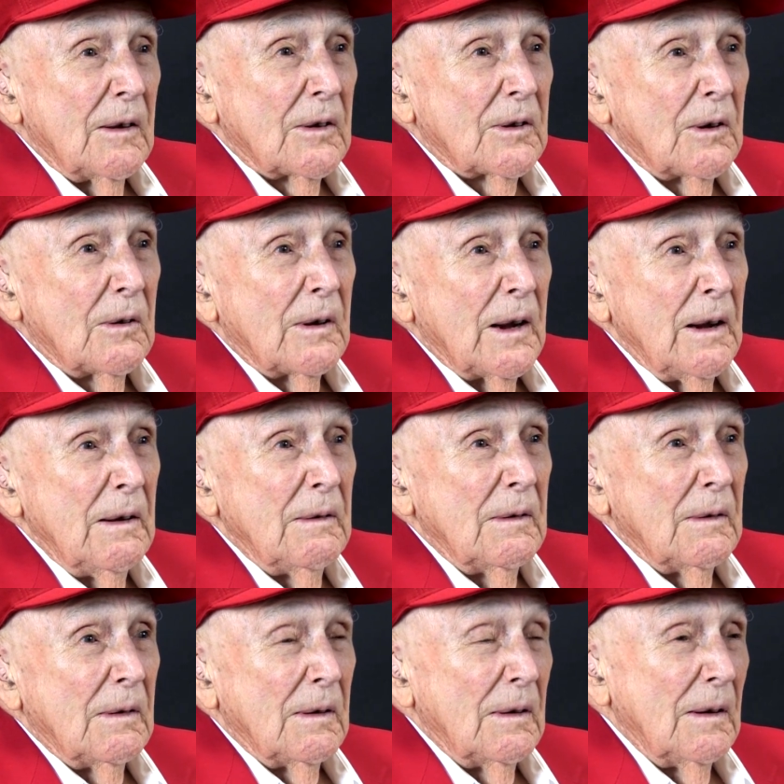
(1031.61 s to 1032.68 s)
So
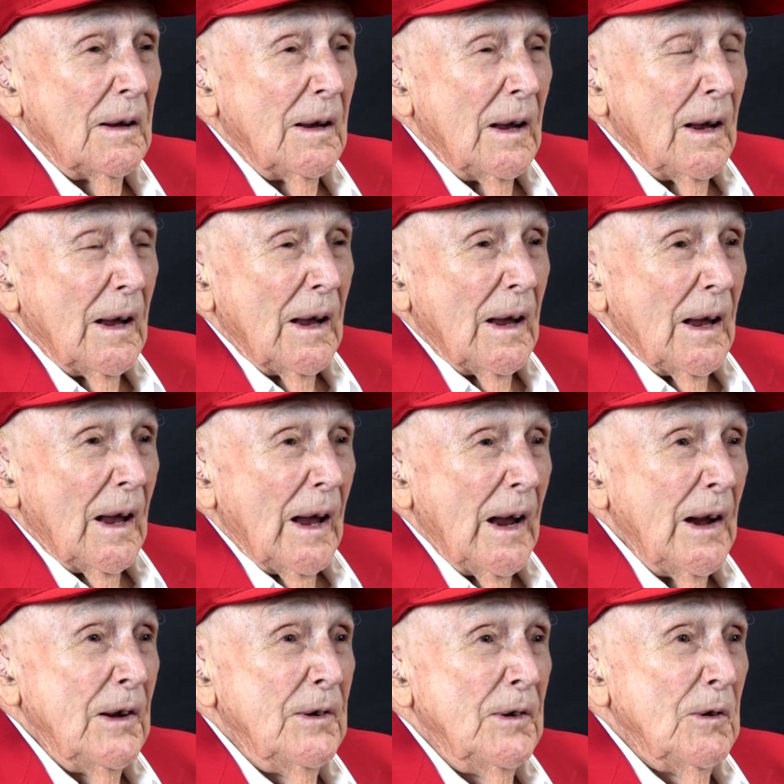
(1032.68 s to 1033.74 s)
he
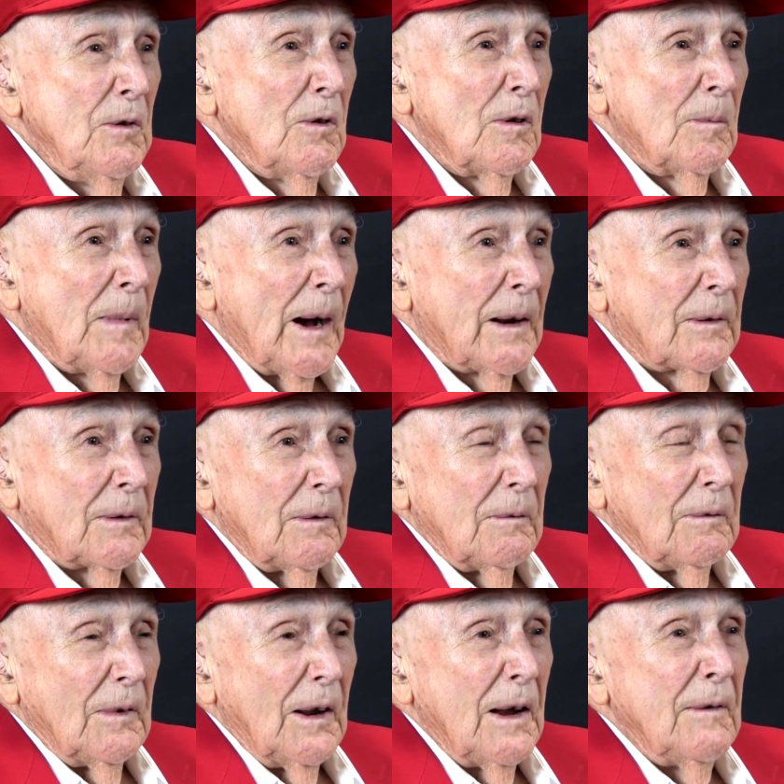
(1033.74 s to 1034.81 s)
knew about
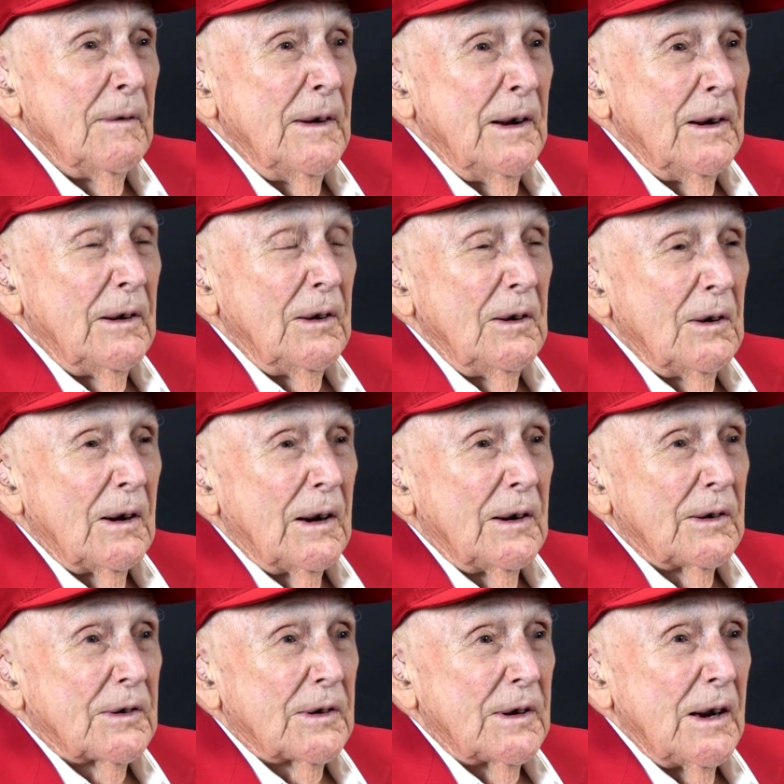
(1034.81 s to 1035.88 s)
living in the
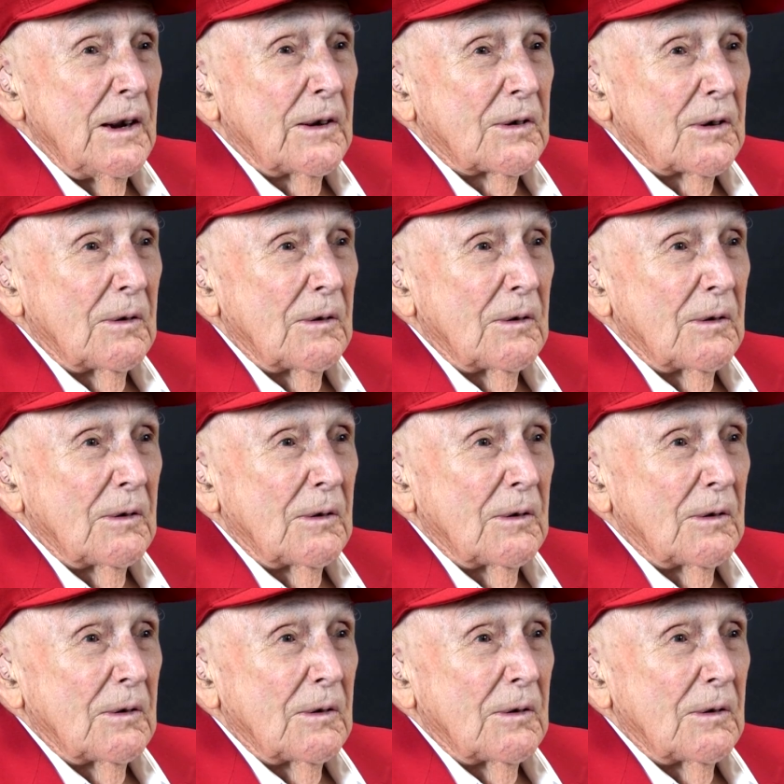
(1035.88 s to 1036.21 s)
United States,